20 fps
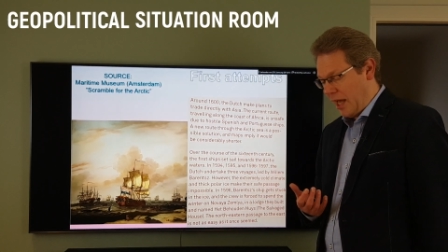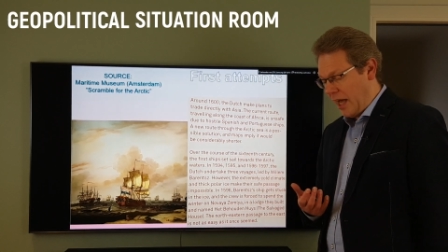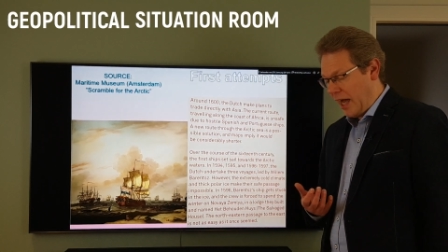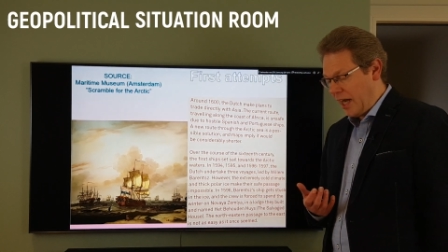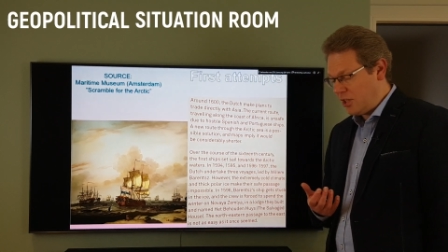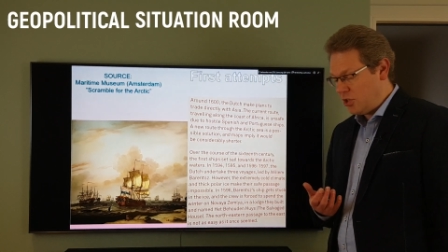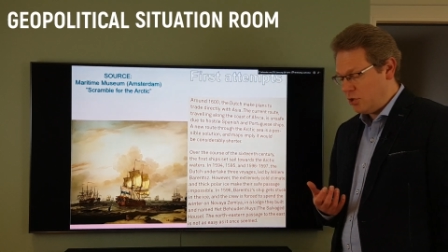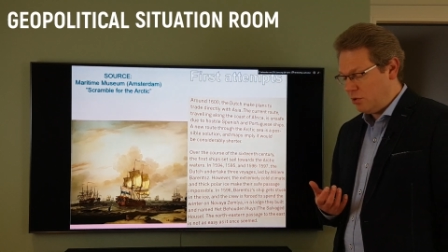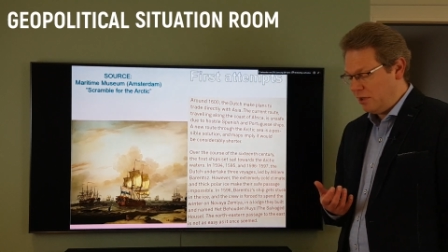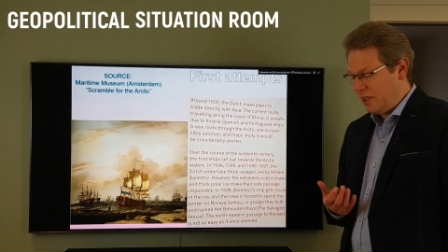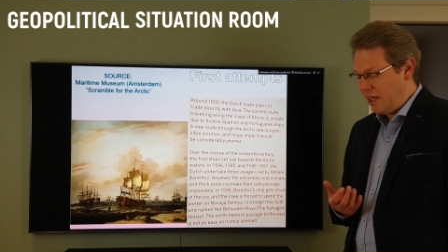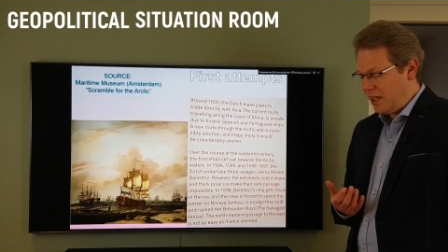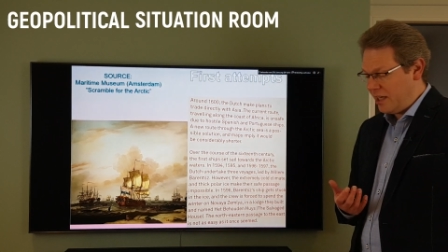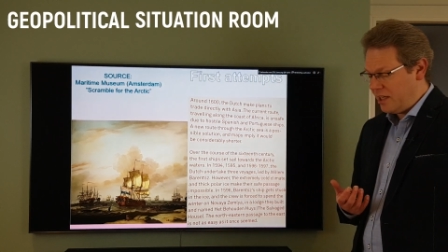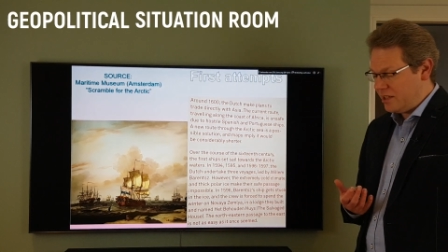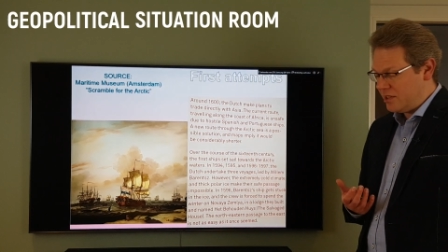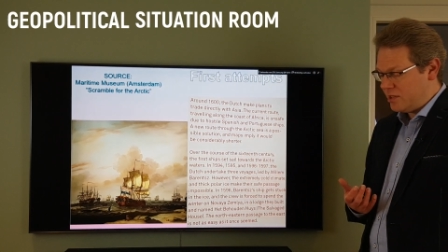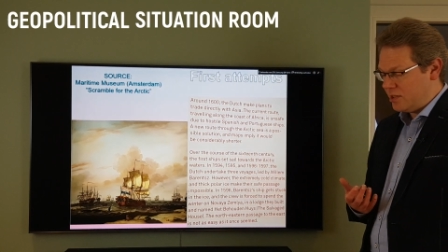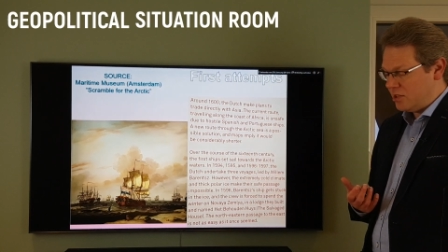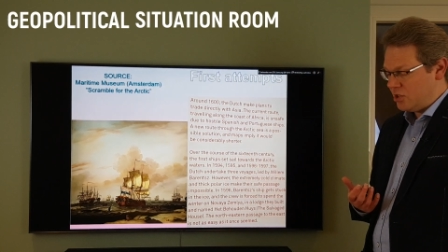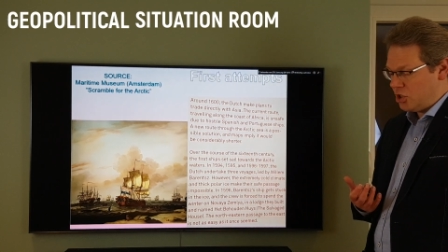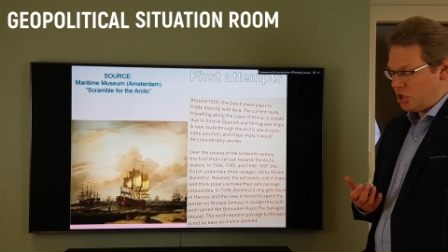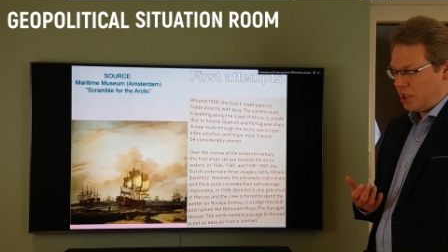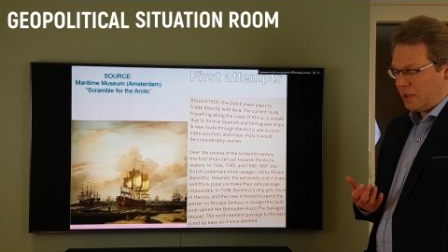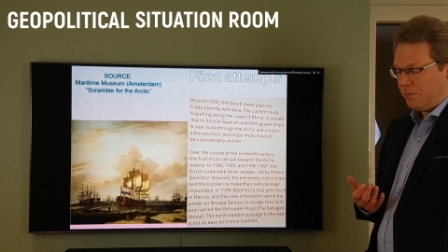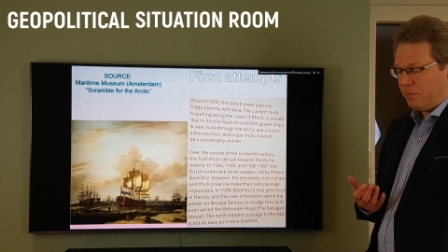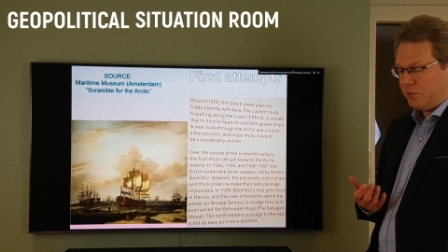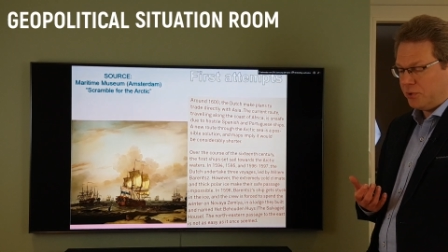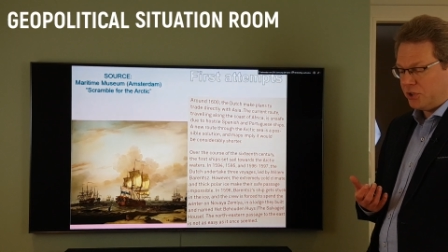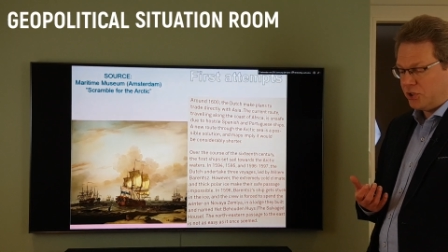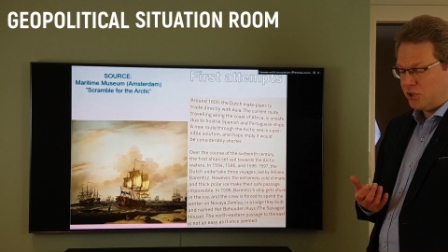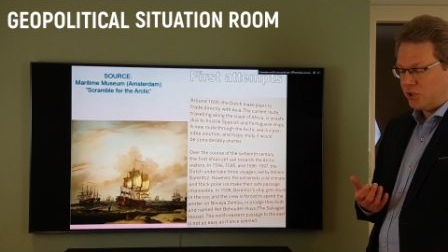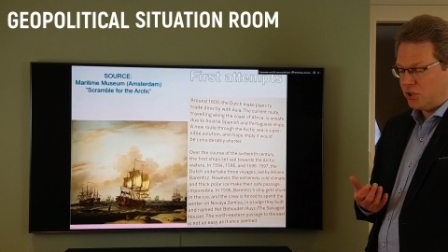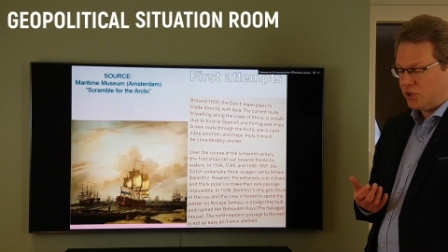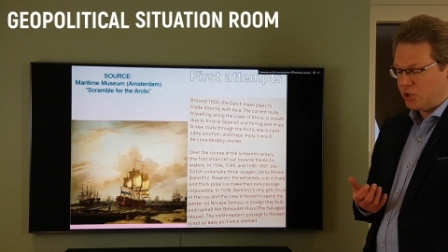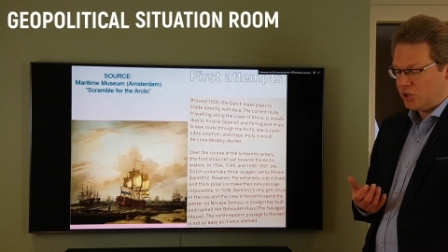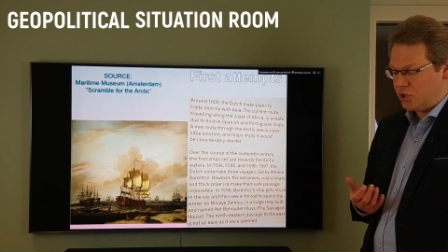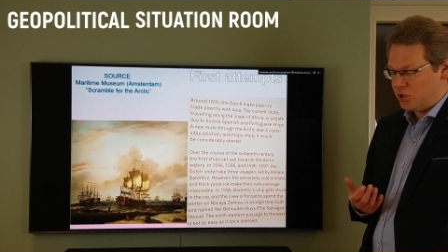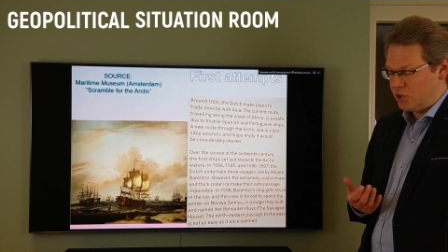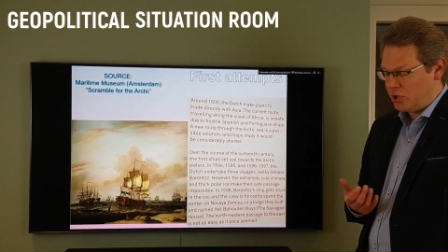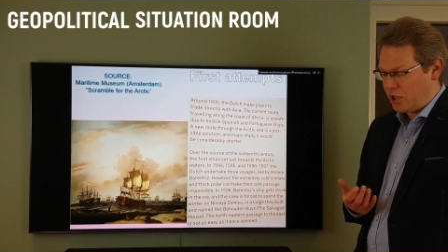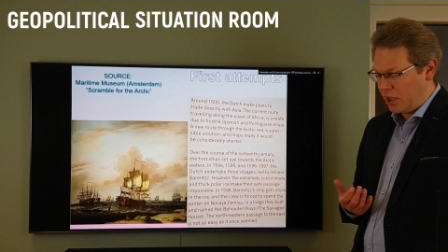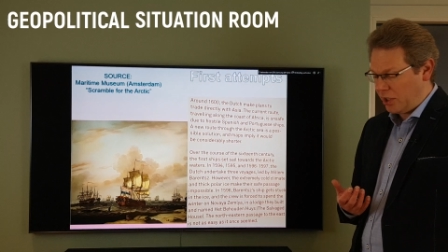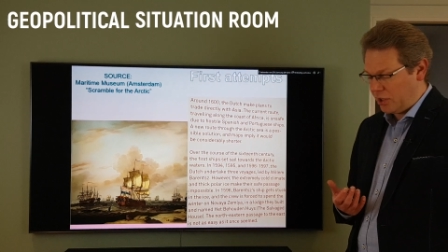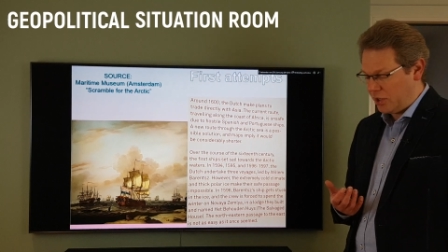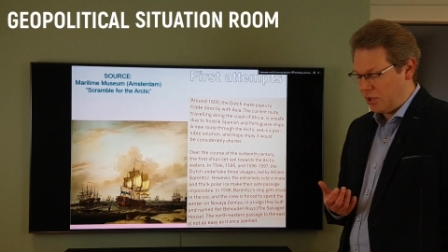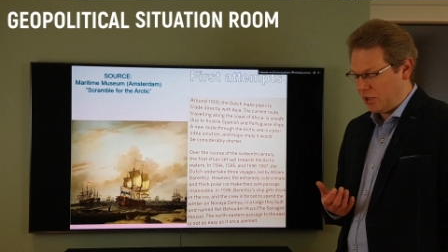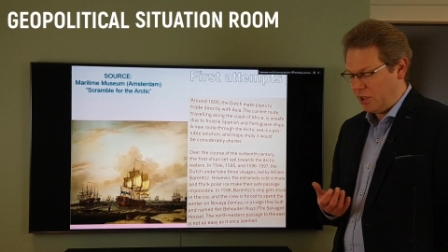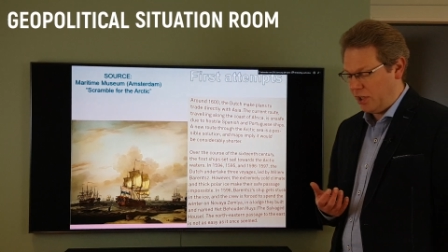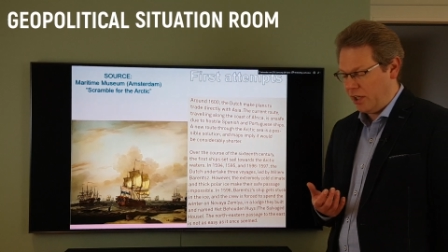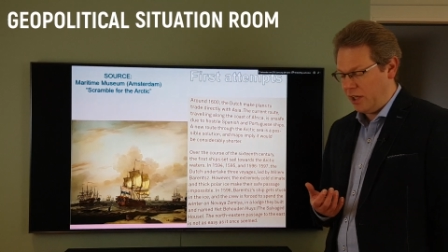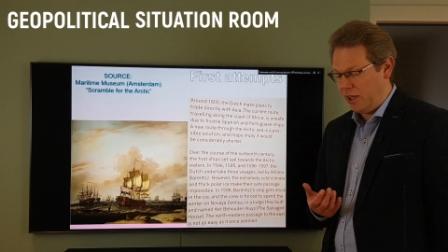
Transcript: Actually, his ship was stuck